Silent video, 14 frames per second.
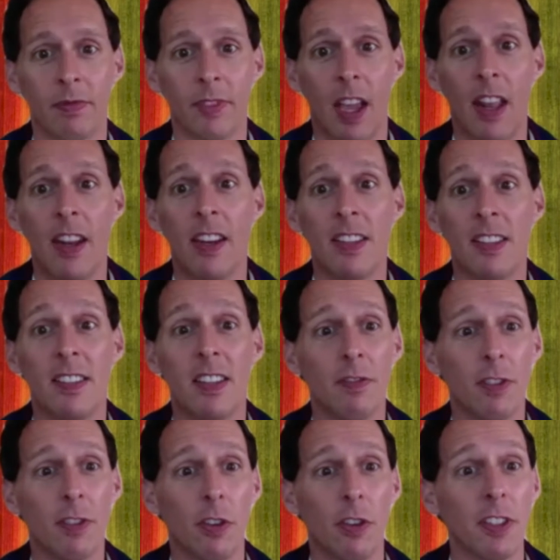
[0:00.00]
And it is
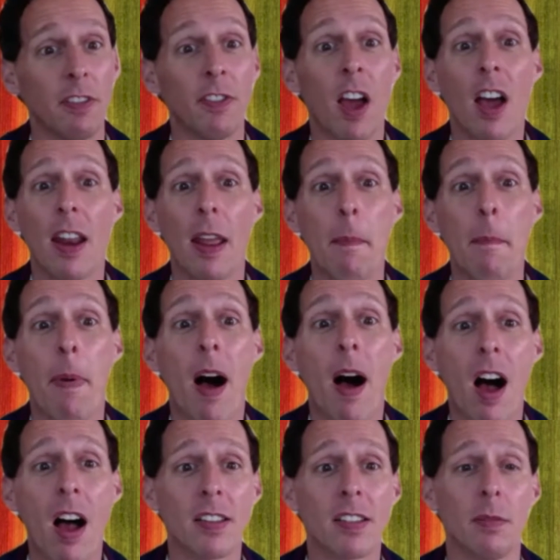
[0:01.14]
difficult, if not
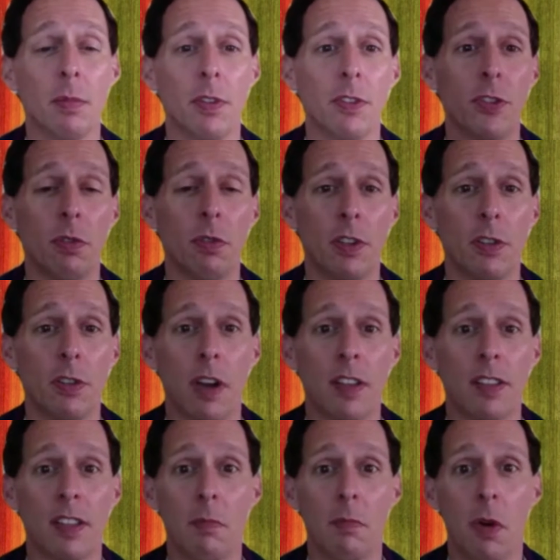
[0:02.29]
impossible, to
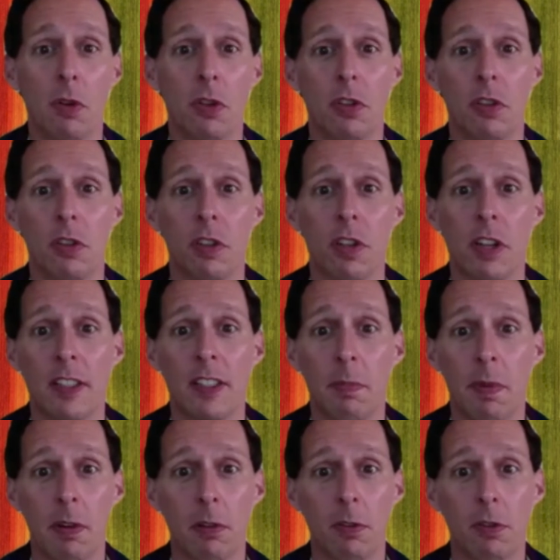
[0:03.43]
address emotional and
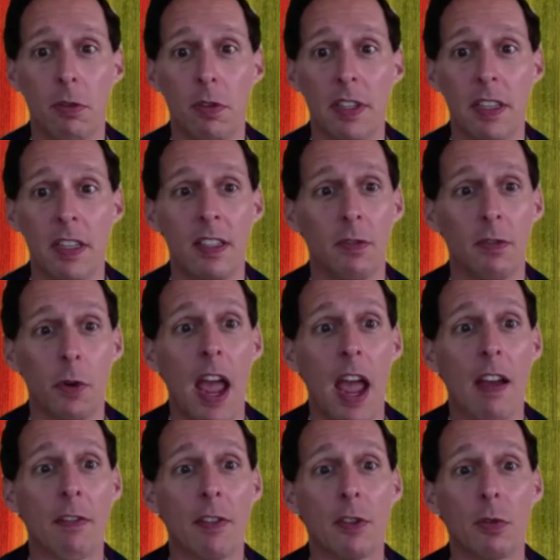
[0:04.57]
spiritual needs if we
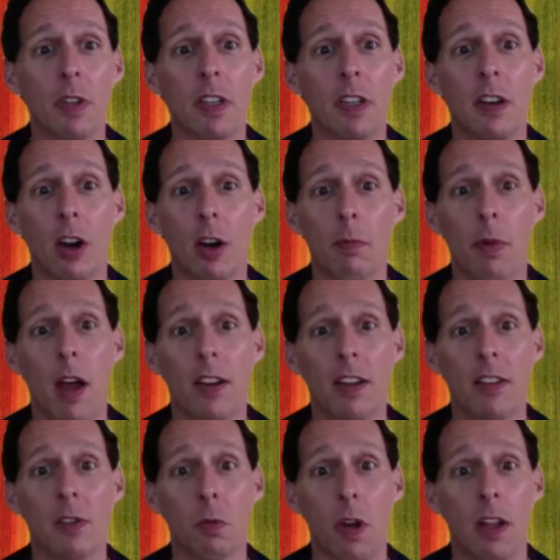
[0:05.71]
haven't treated our
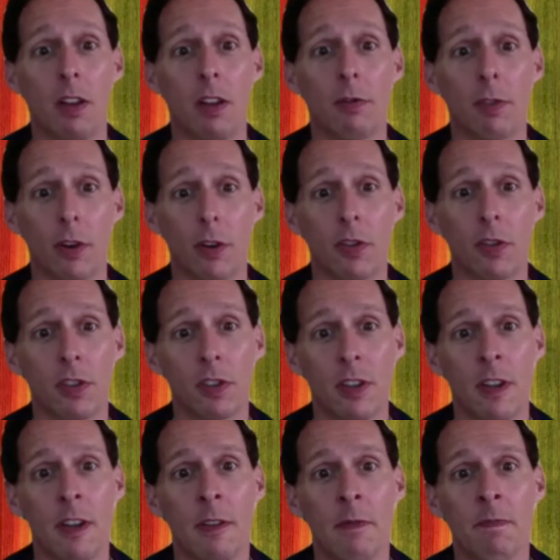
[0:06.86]
bodies well first.
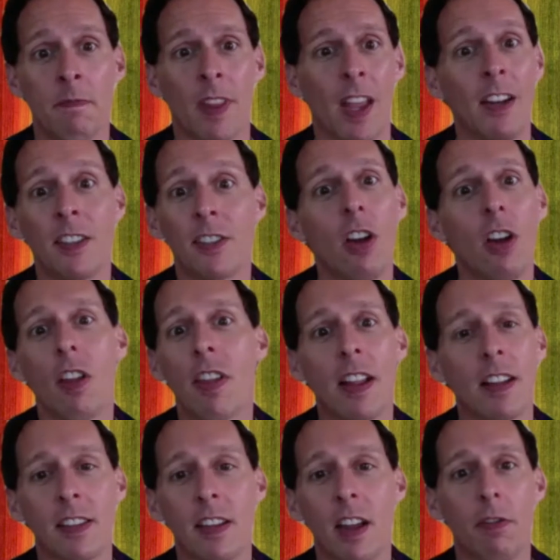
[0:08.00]
And it's all
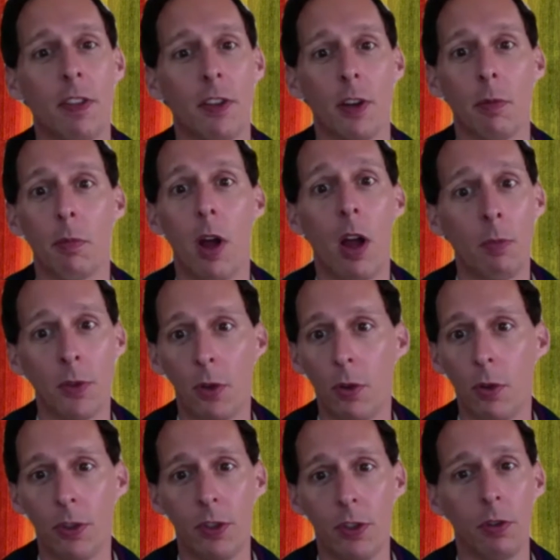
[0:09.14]
that stuff that your mom
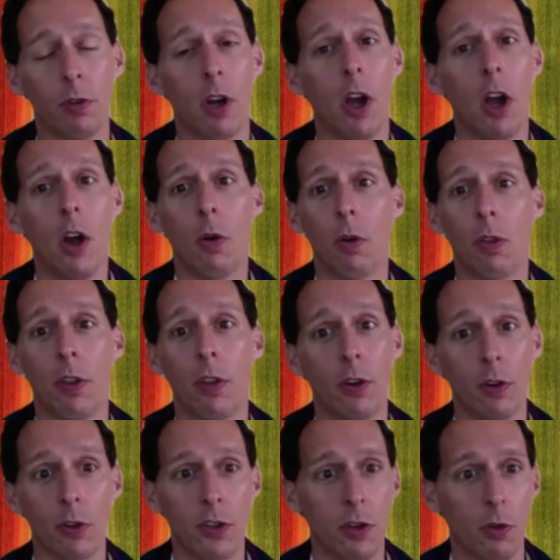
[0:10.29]
told you or the
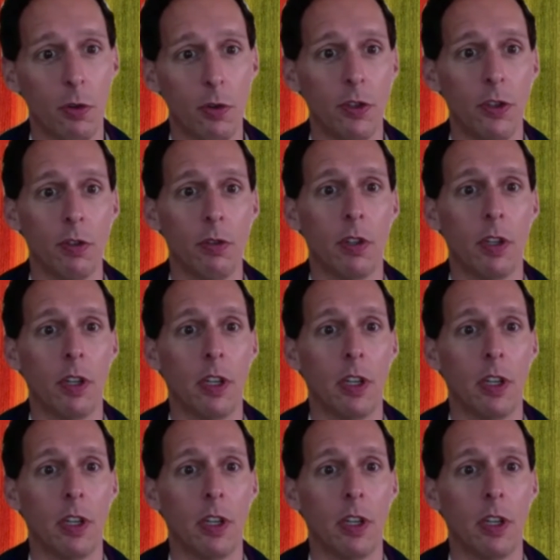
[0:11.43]
nurse told you.